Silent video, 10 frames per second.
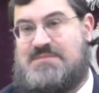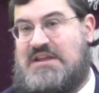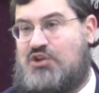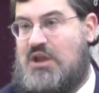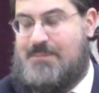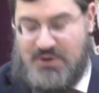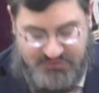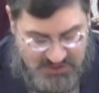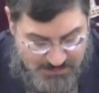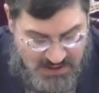many Gedolei
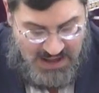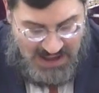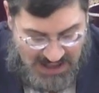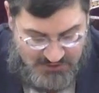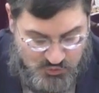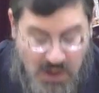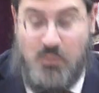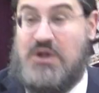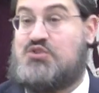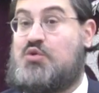Poskim as well,
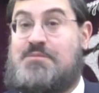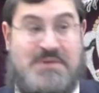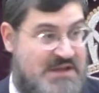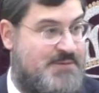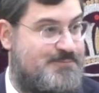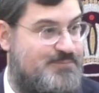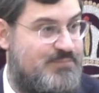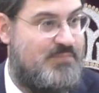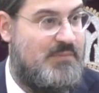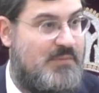which would mean
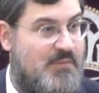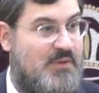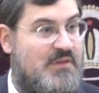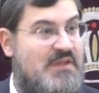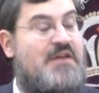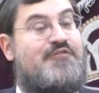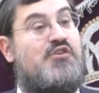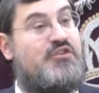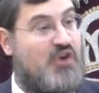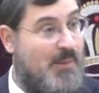that,
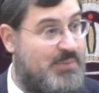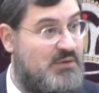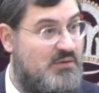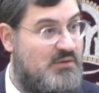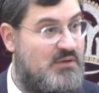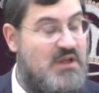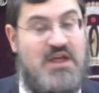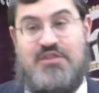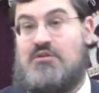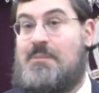for example,
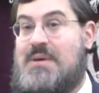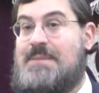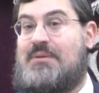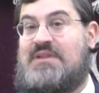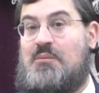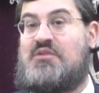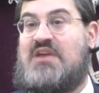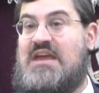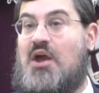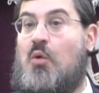there are people that would
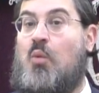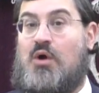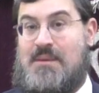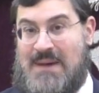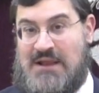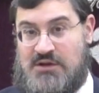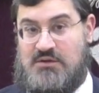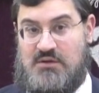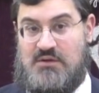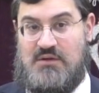take a watermelon
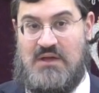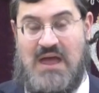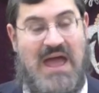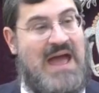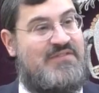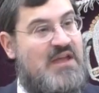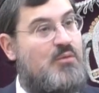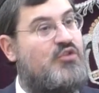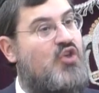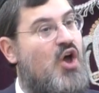and they
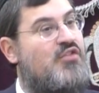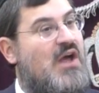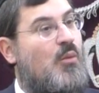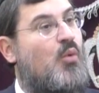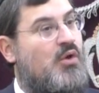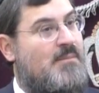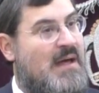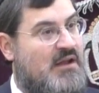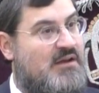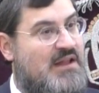would turn that
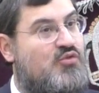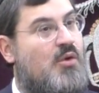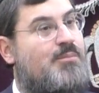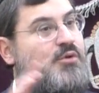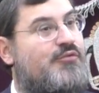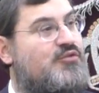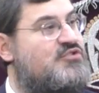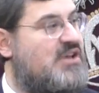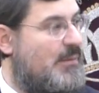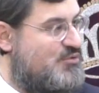watermelon into a beautiful
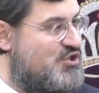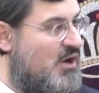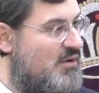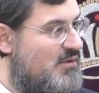sculpture.